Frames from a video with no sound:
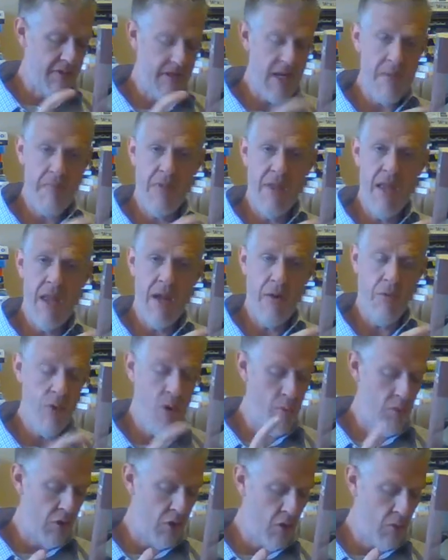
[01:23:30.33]
same thing,
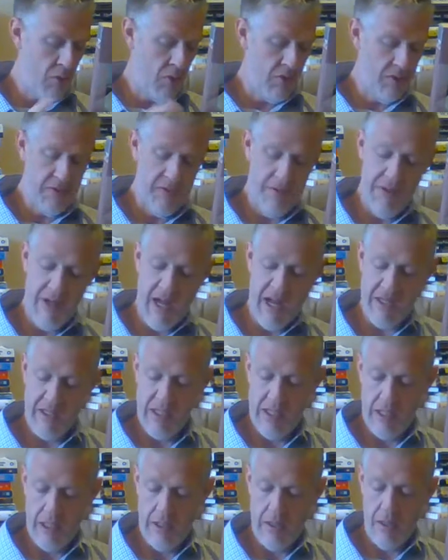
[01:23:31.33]
Roman numerals
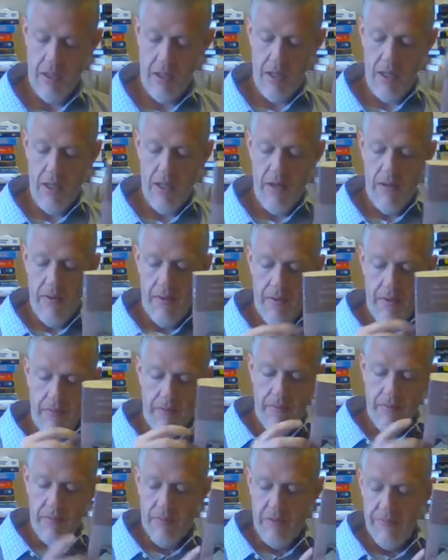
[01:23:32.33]
nineteen.
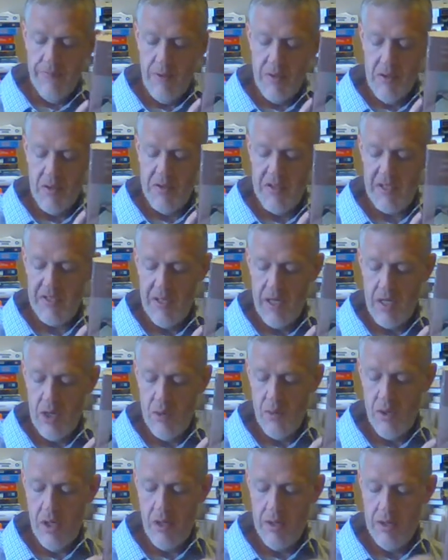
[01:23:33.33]
Footnote six
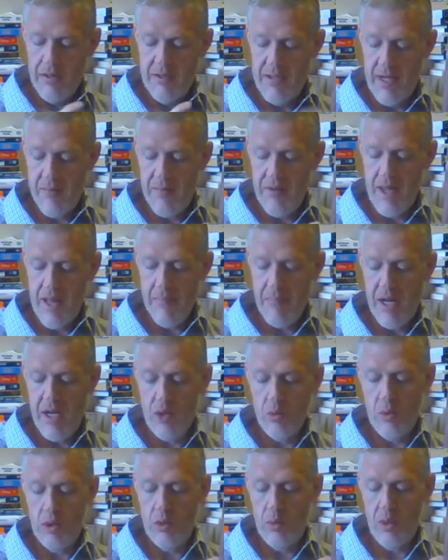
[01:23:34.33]
eighty-one, same thing,
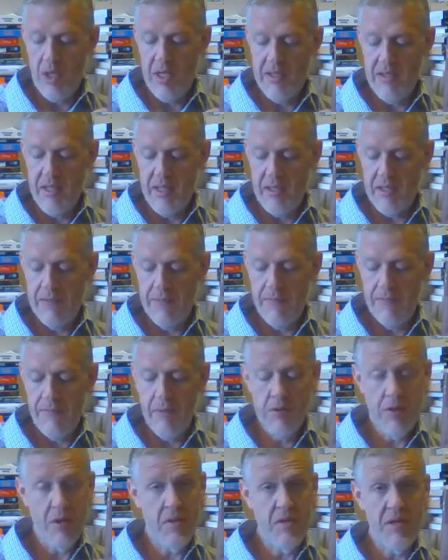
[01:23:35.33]
page one twenty-six.
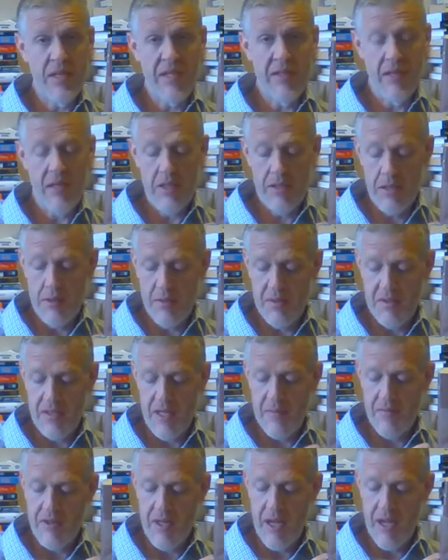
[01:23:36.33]
Footnote six eighty-two,
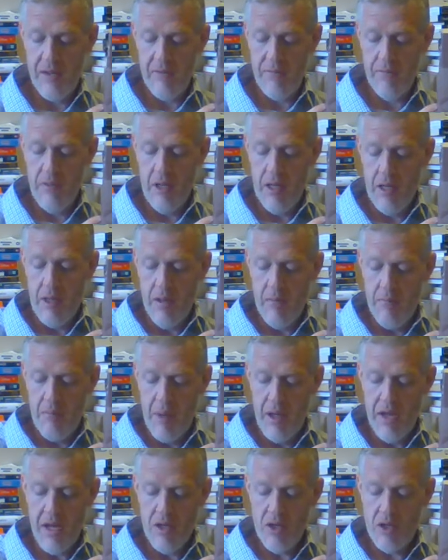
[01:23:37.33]
same thing,
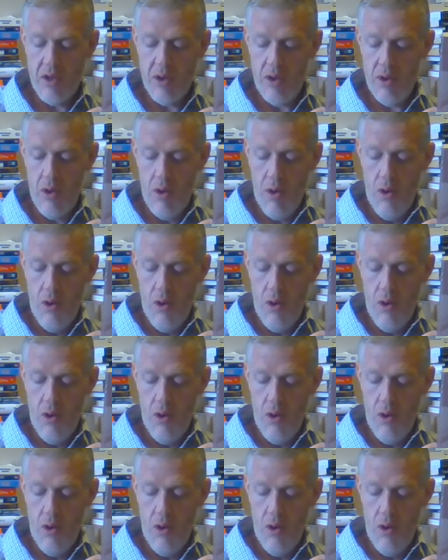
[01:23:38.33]
page